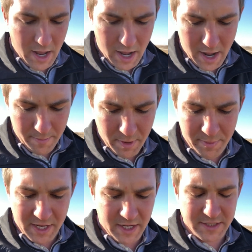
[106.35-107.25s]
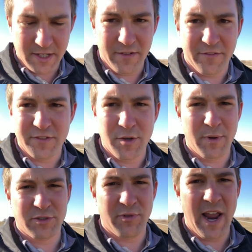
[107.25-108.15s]
Um, but because of too
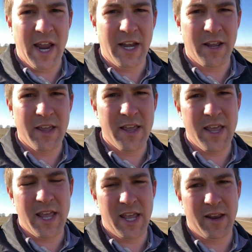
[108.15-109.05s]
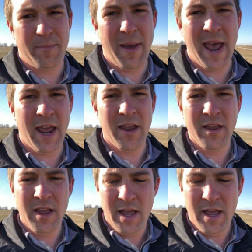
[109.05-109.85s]
much rain in May,